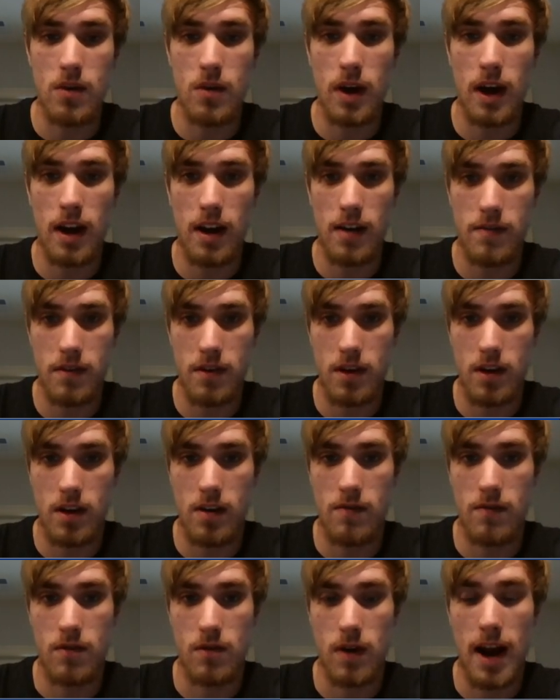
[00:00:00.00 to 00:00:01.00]
you have
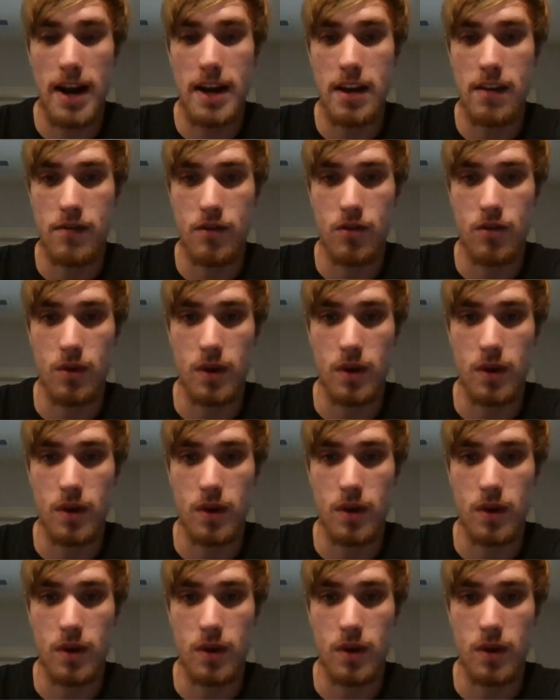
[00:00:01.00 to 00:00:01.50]
a variety of